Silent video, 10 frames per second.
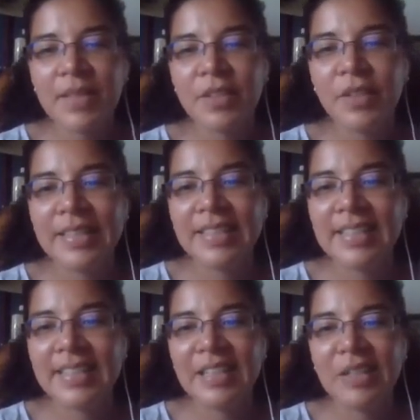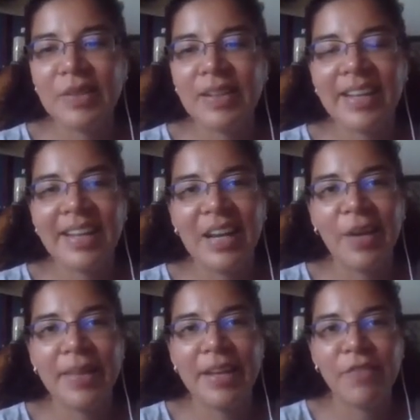So let's take a look at how
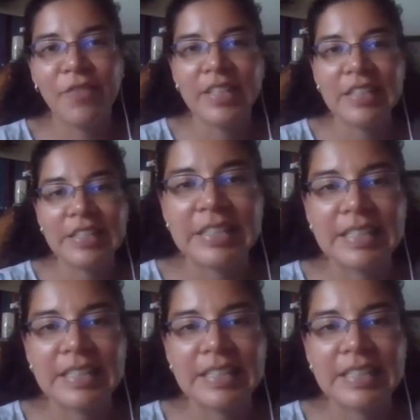that functions.